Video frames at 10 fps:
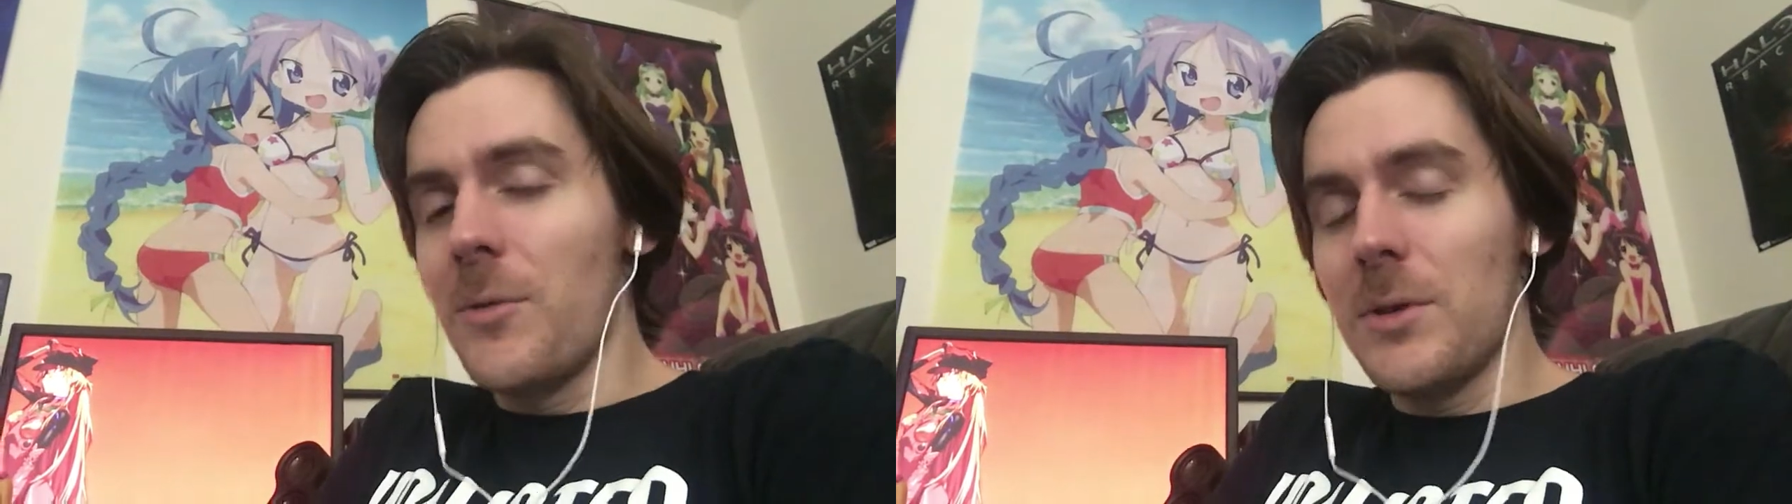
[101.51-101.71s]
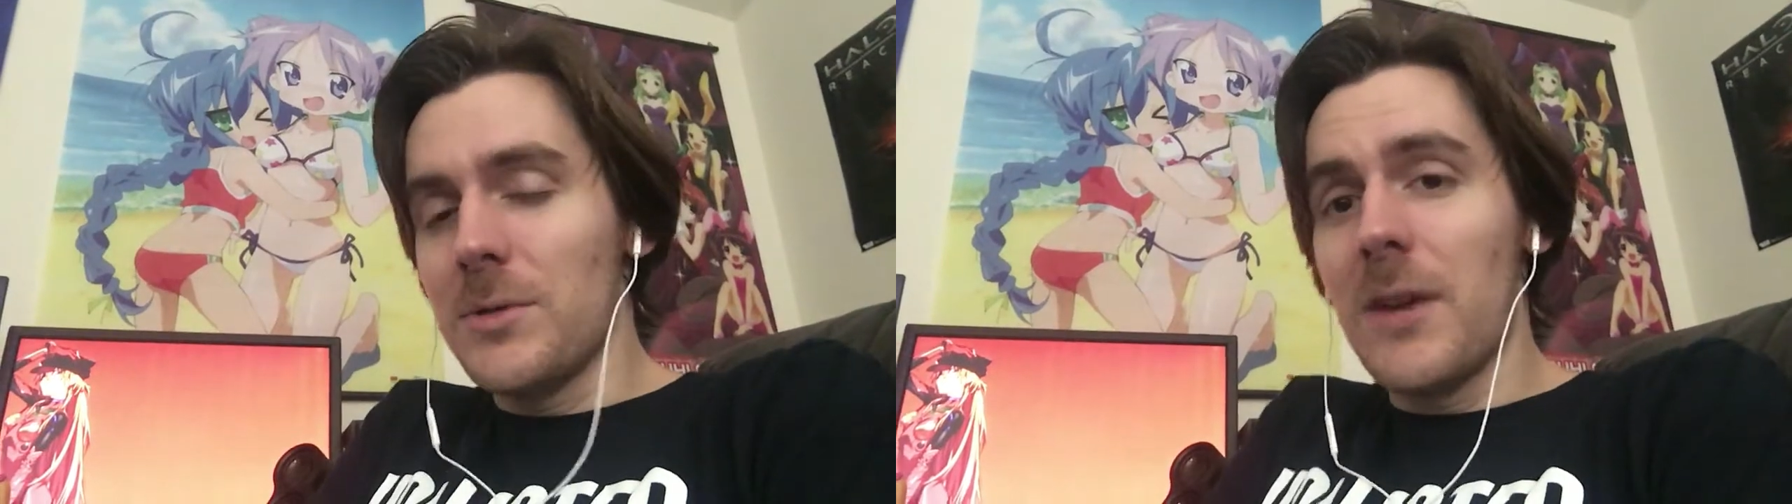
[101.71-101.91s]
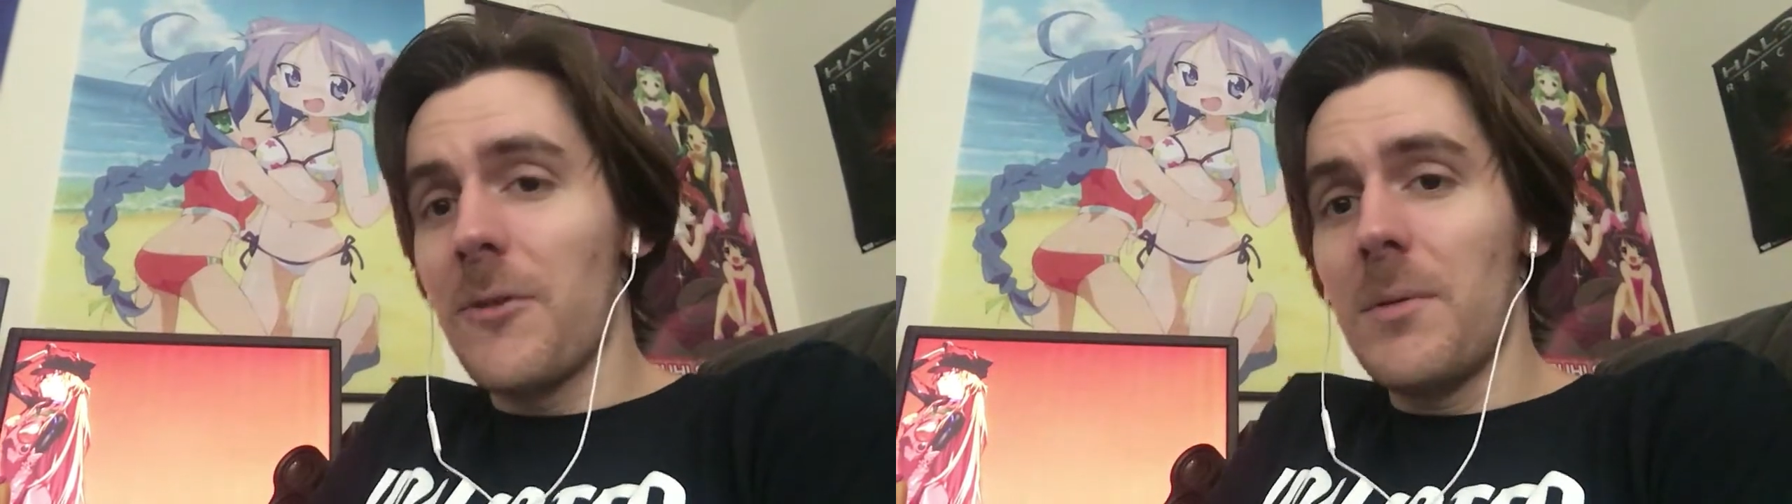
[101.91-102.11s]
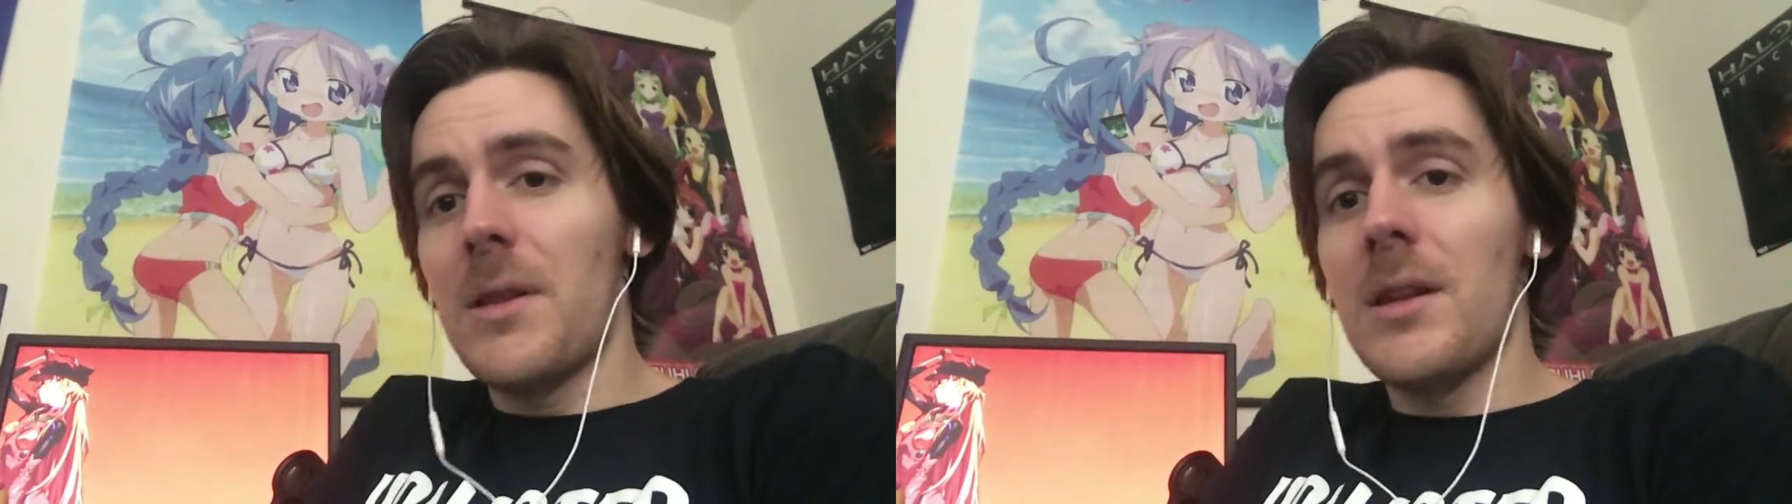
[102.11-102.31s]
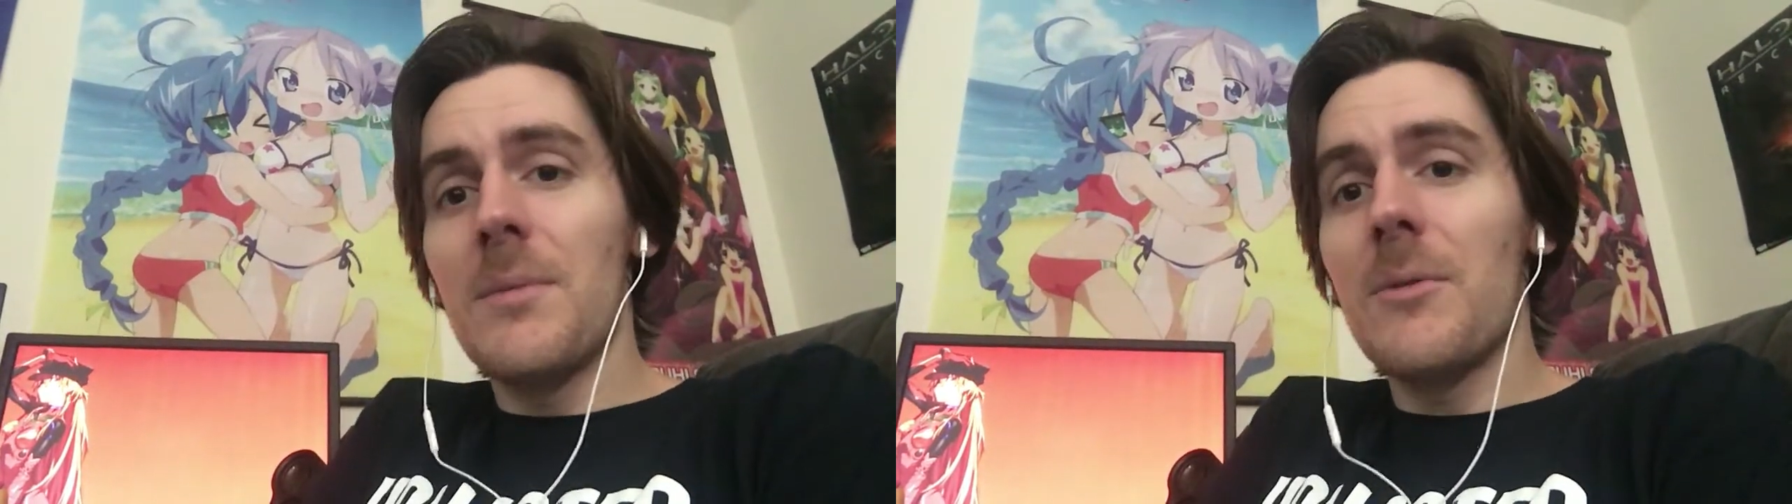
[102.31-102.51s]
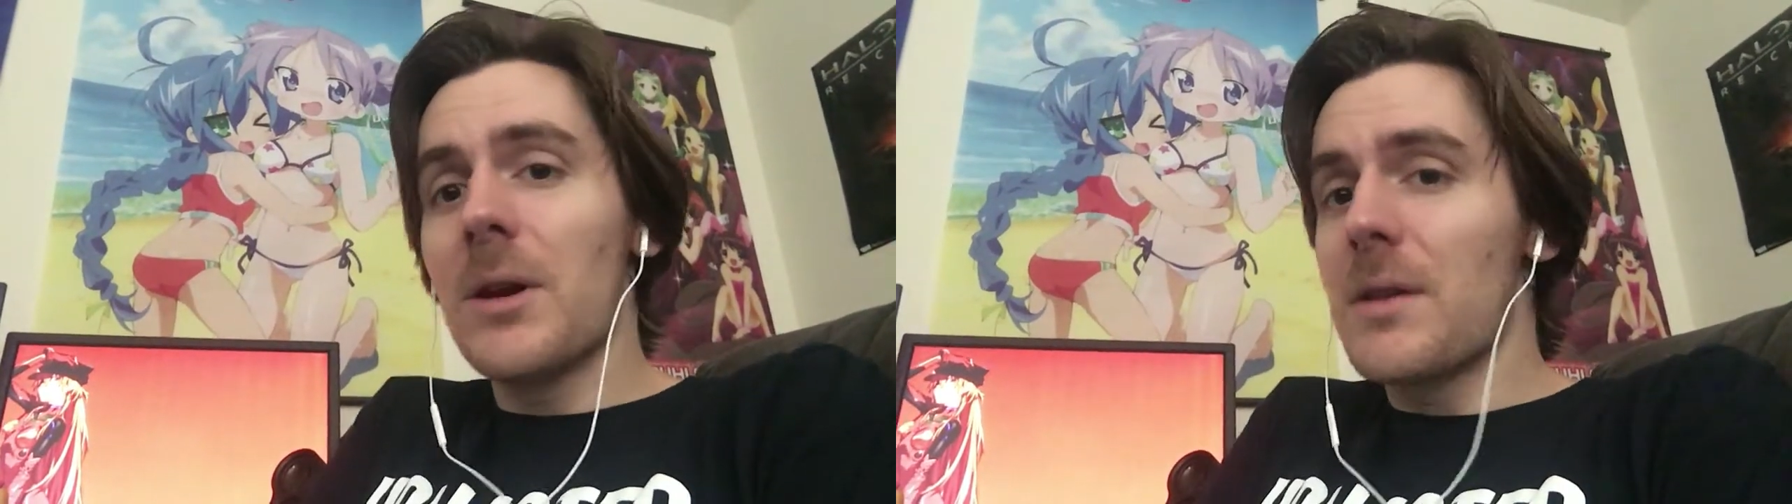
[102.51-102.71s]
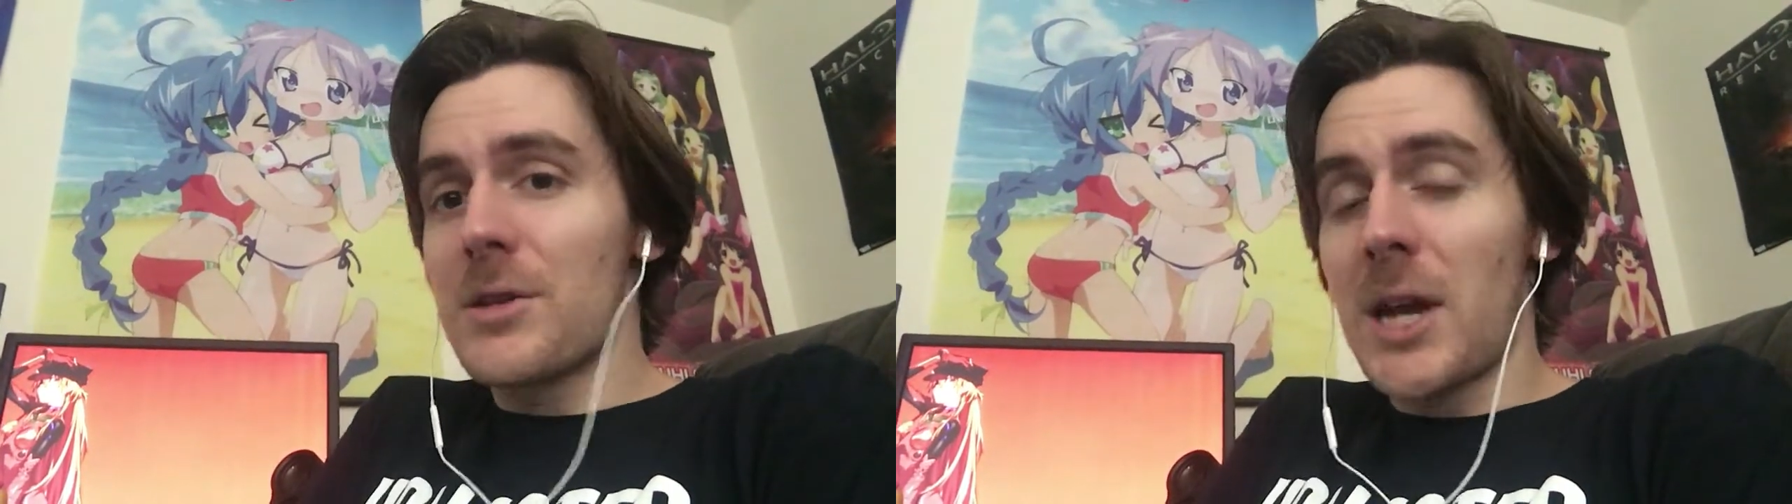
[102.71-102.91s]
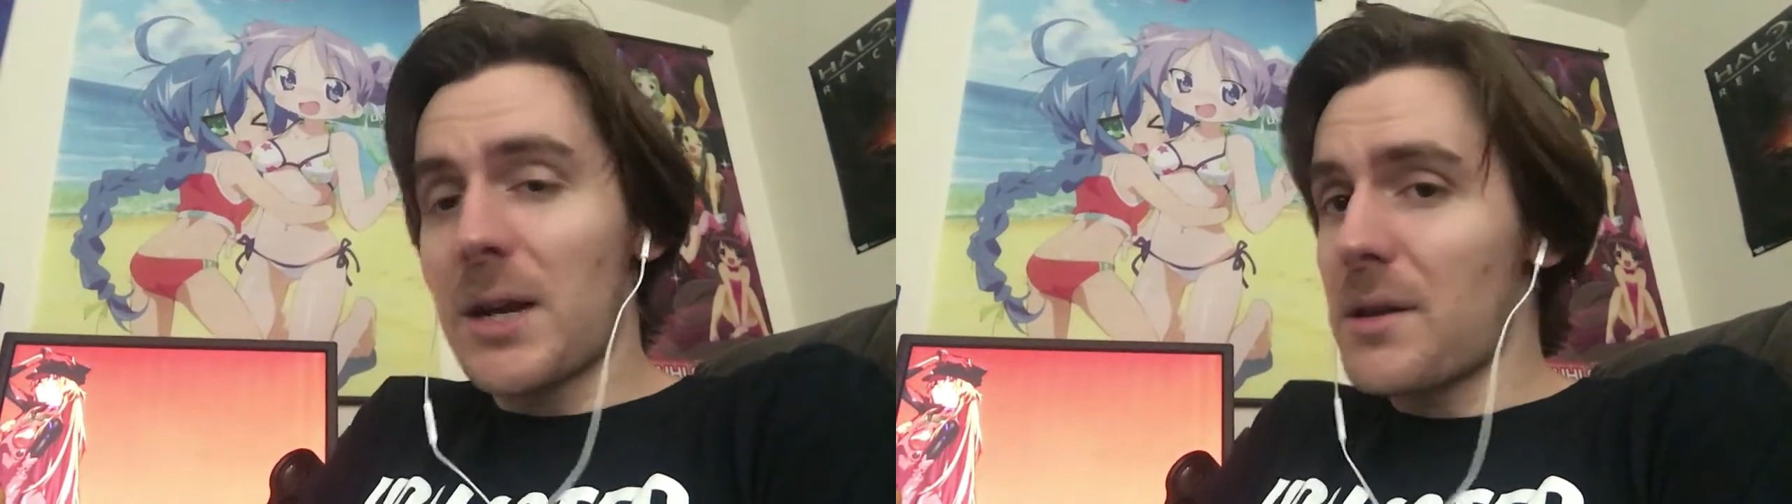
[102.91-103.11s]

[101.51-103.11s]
you'll definitely be seeing me wearing this jacket.